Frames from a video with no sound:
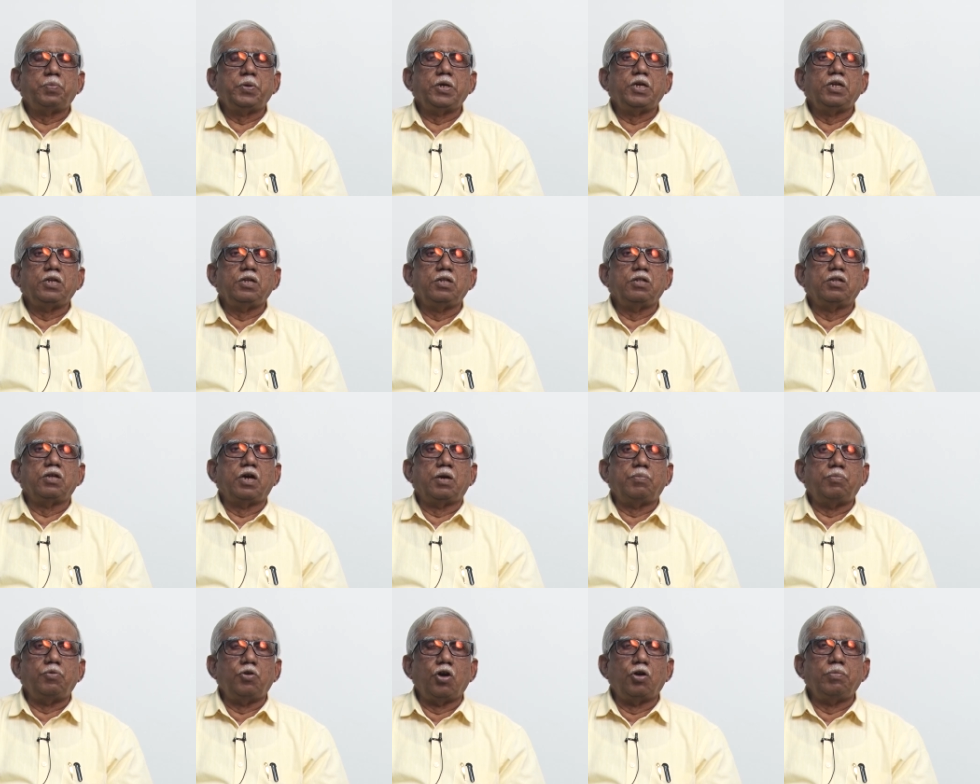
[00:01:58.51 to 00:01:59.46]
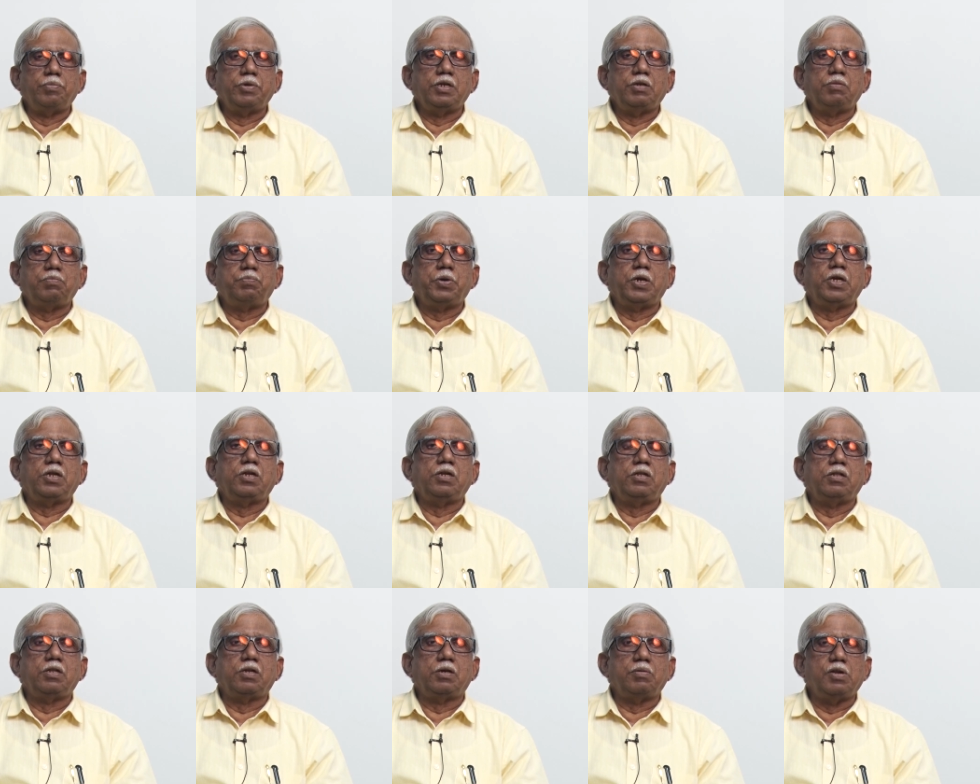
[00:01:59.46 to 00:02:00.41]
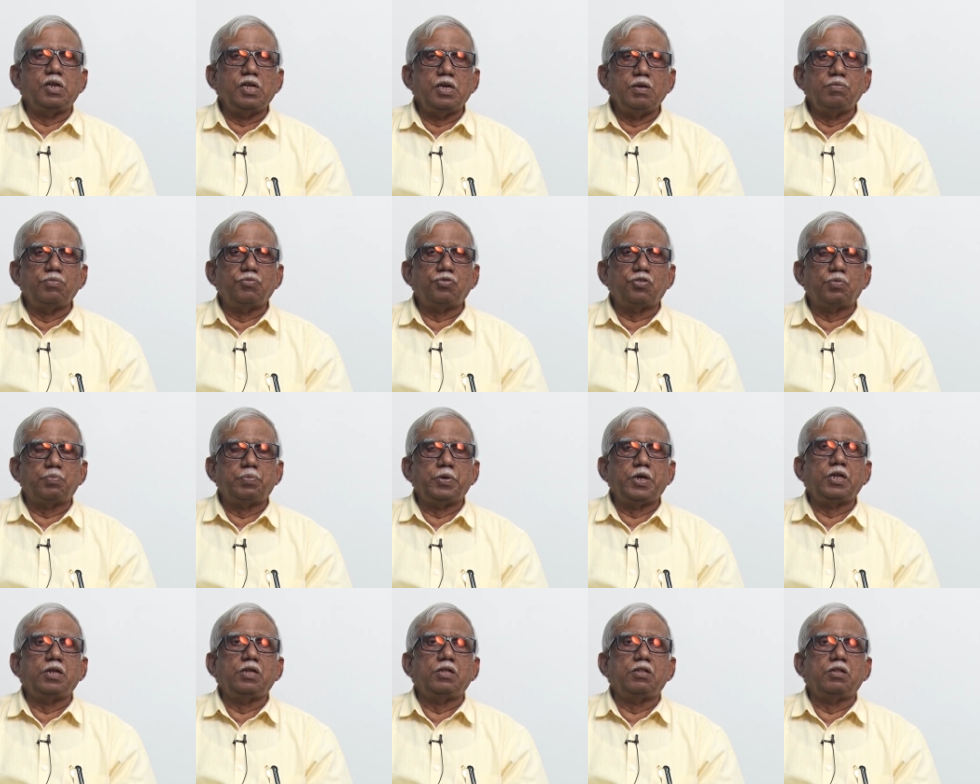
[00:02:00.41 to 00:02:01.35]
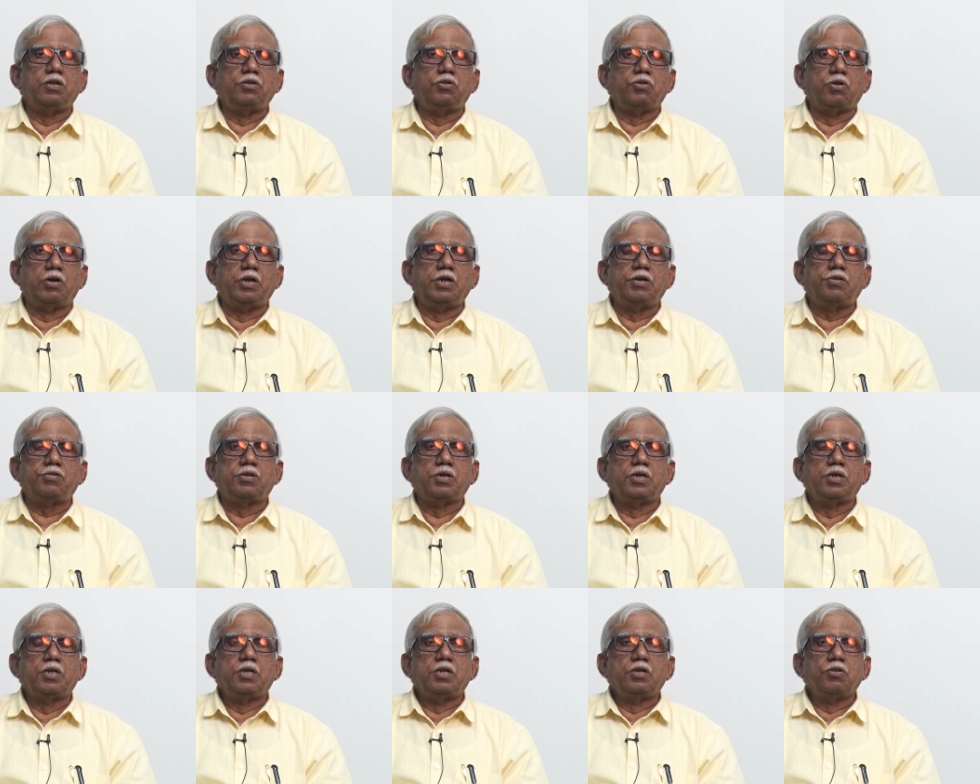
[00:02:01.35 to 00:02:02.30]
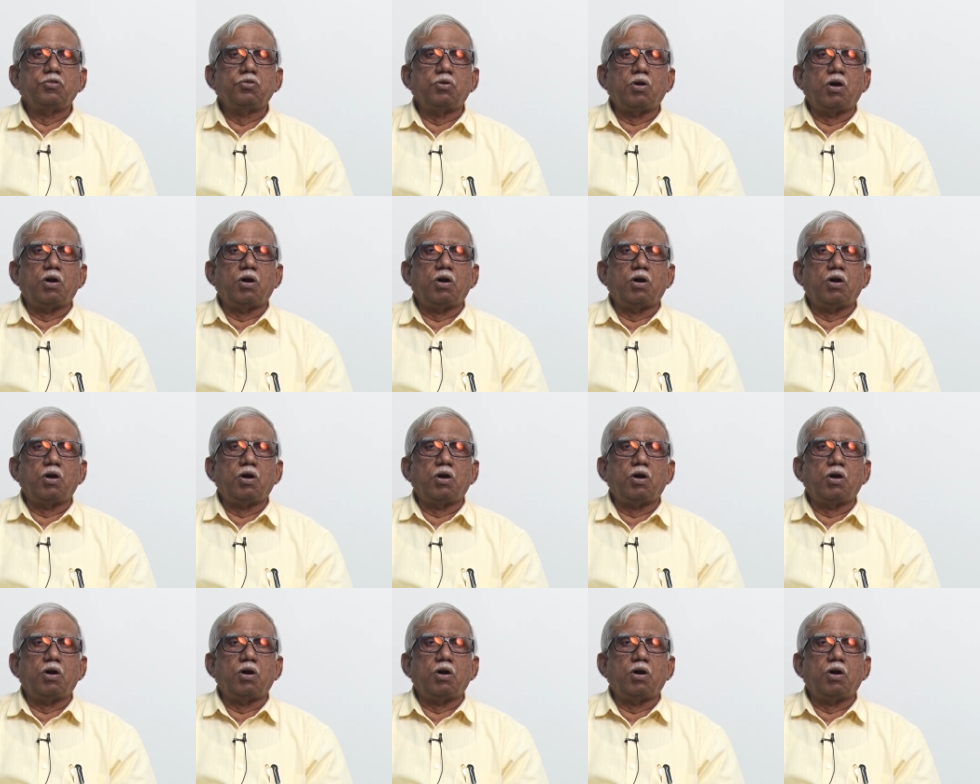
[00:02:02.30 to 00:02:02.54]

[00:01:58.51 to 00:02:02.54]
pain in the abdomen, pain in the limbs, pain in the joints. So